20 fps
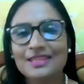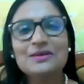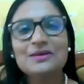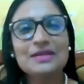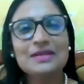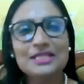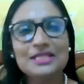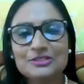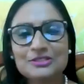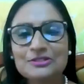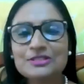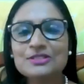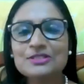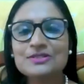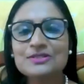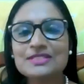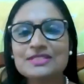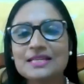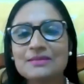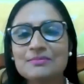You know,
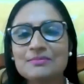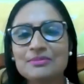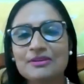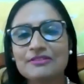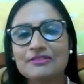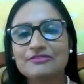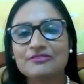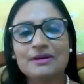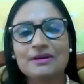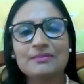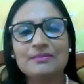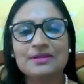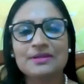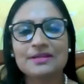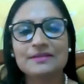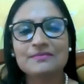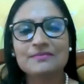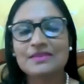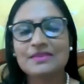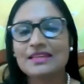introducing Prof.
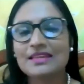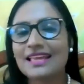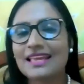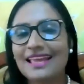Weber,